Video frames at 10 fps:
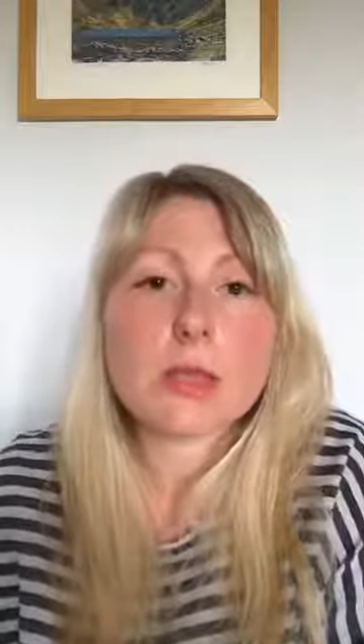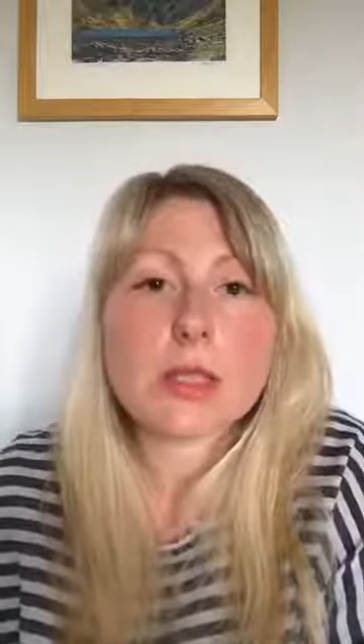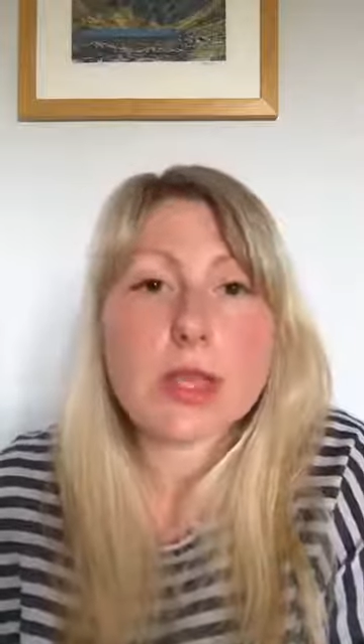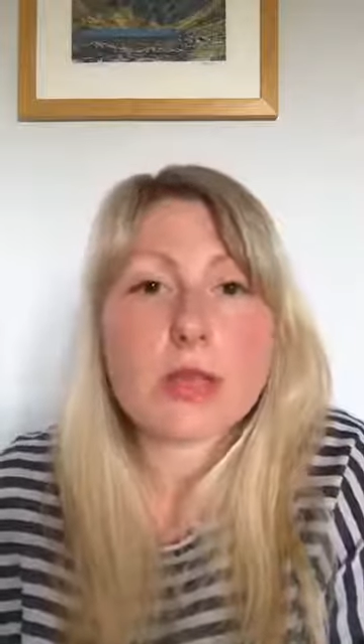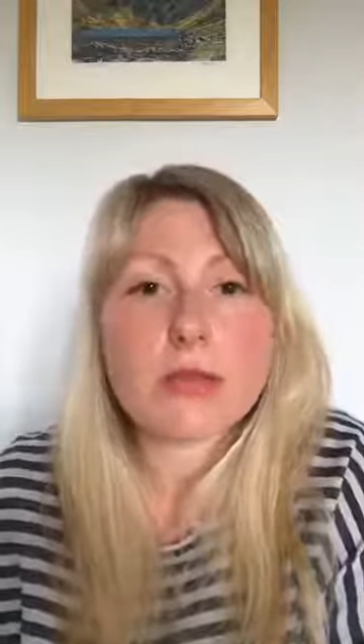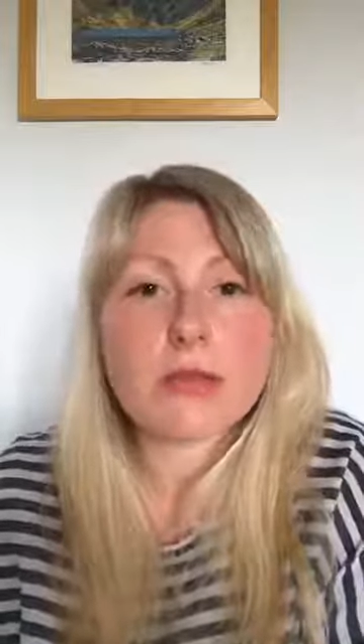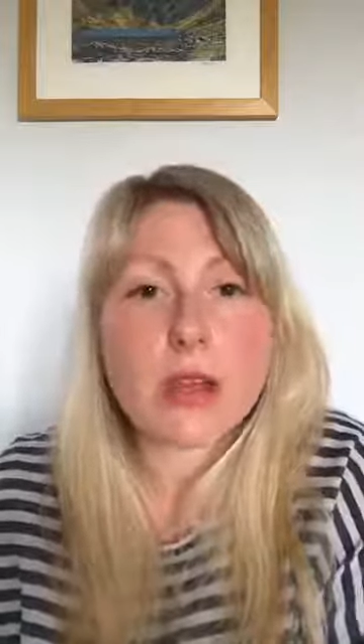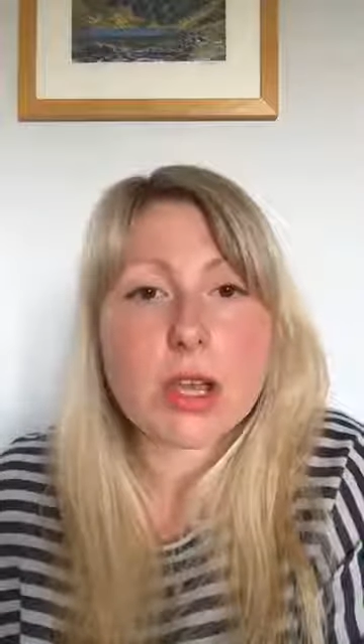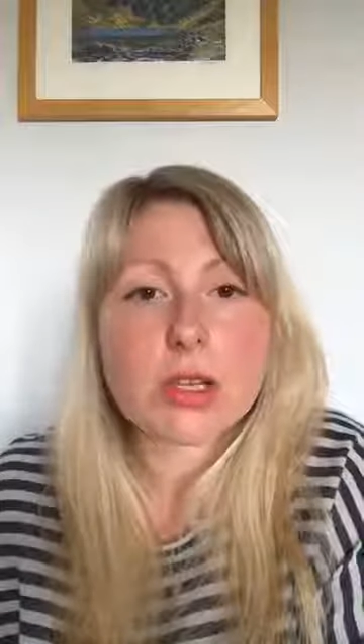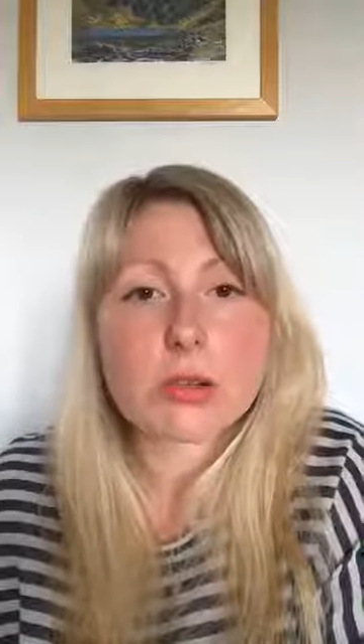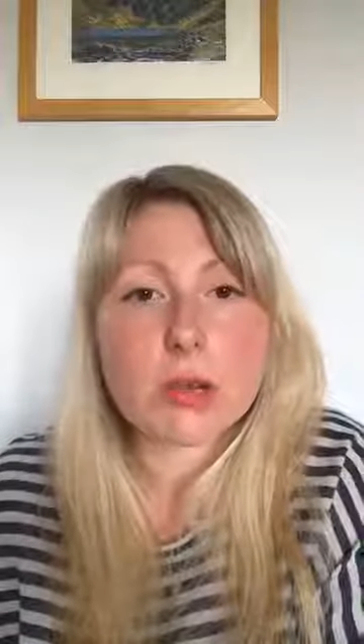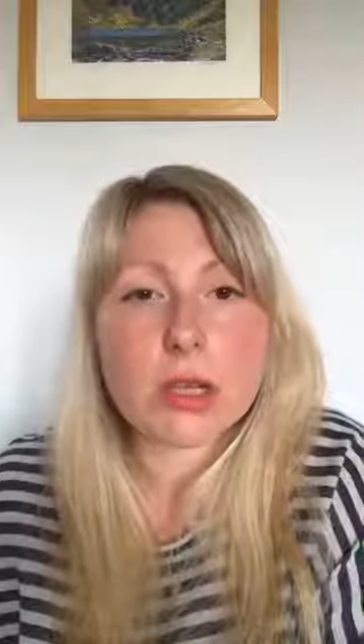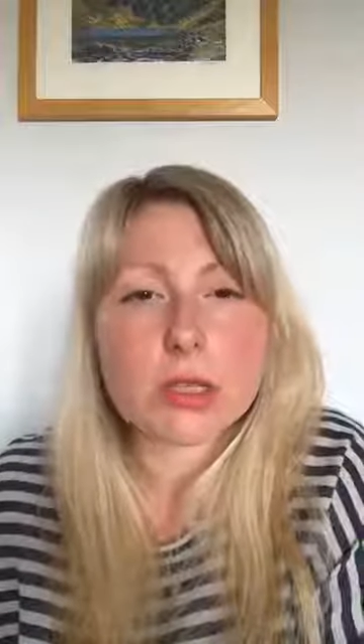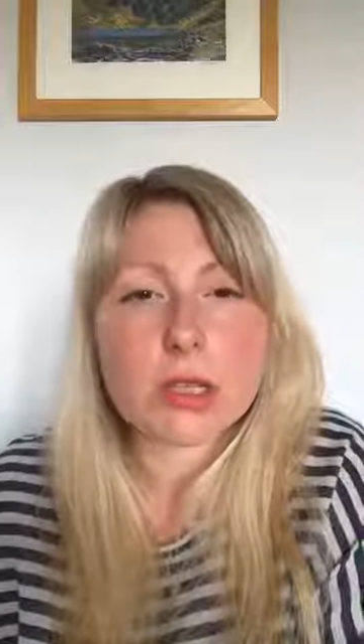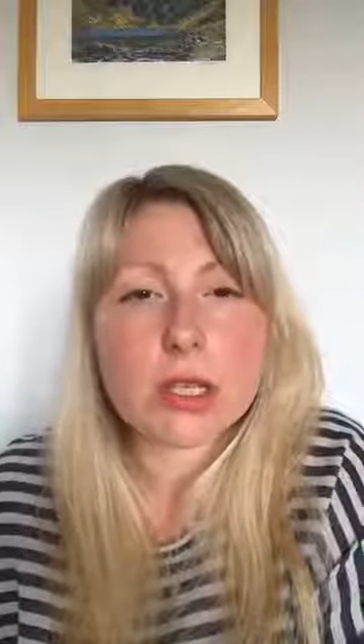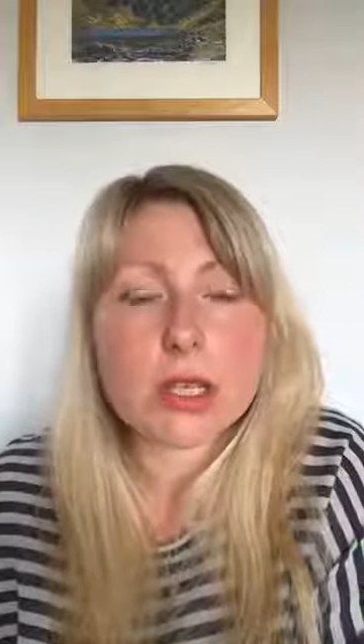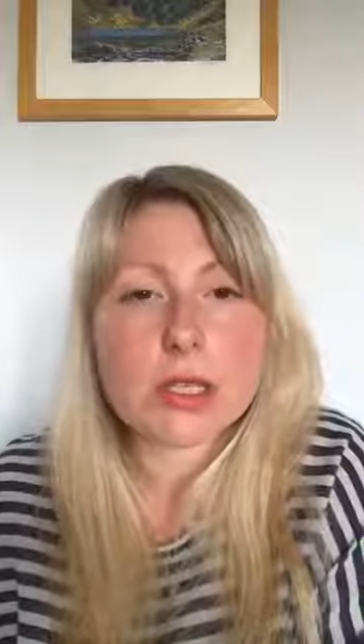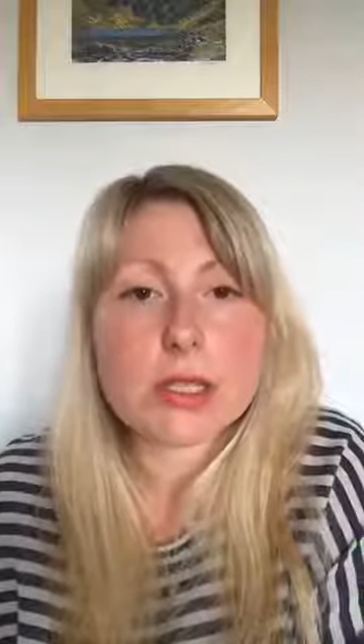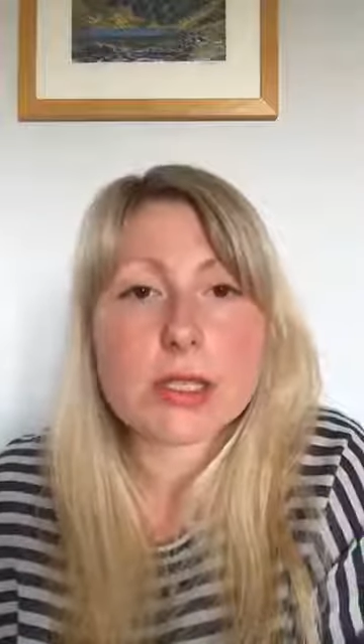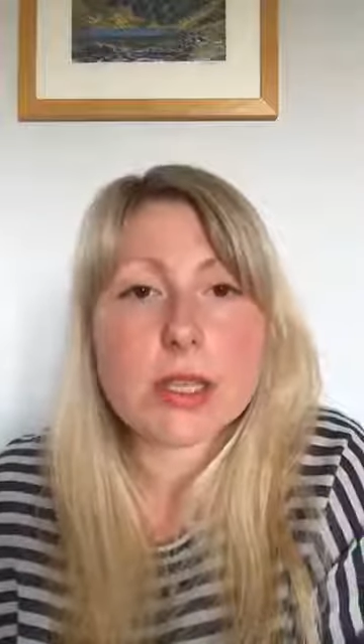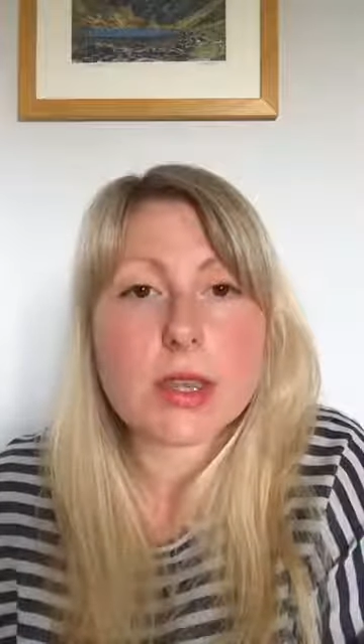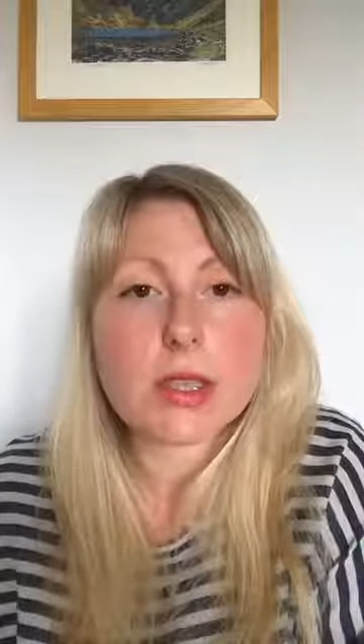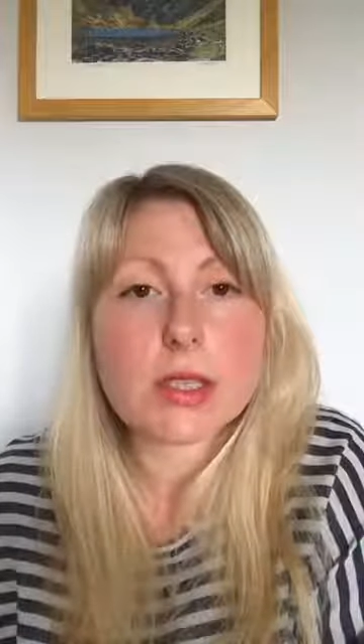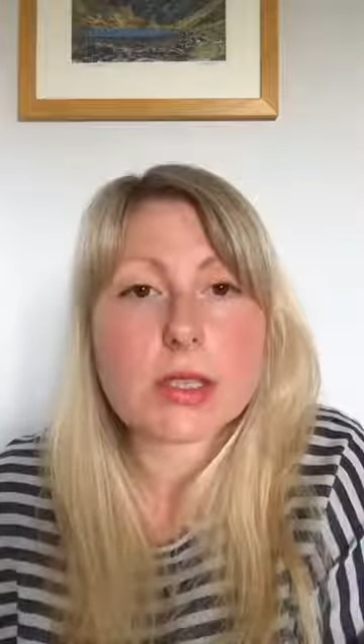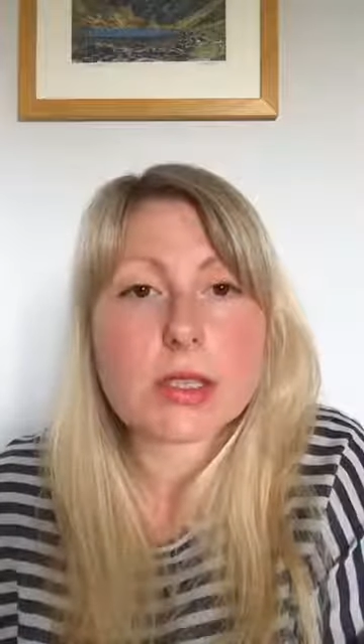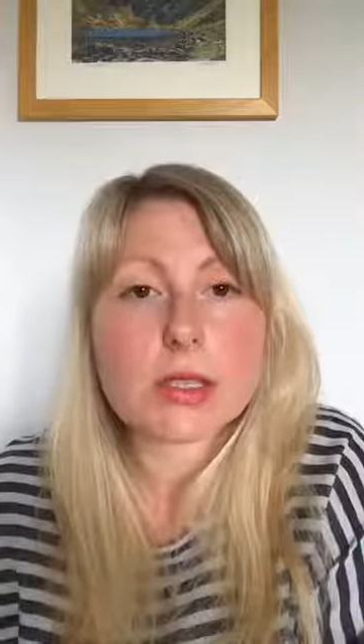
So the first one is that